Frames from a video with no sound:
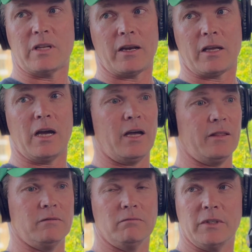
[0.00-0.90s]
had a car
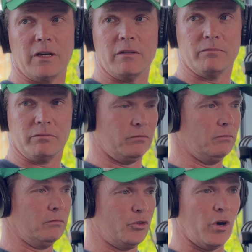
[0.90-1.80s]
that,
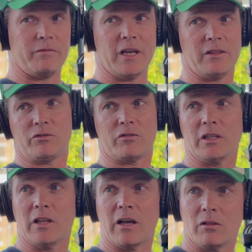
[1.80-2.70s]
drove down the
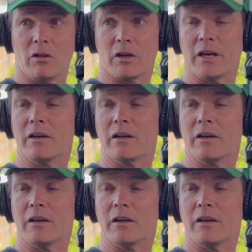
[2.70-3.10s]
street long enough.